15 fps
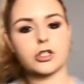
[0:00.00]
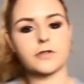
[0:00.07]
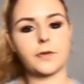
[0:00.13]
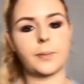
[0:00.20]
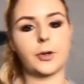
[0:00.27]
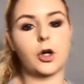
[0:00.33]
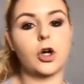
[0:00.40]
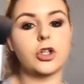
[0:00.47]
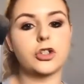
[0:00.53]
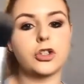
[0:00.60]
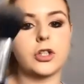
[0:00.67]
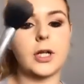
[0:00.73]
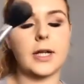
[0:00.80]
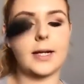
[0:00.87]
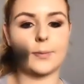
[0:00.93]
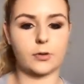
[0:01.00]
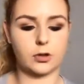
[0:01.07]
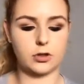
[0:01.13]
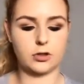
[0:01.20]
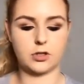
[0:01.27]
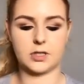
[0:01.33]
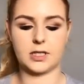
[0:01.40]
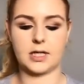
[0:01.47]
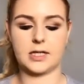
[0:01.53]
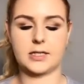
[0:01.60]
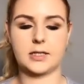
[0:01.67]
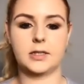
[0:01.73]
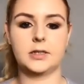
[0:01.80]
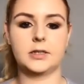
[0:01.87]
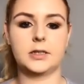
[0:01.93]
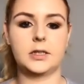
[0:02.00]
I used for my contouring, I'm going to use this.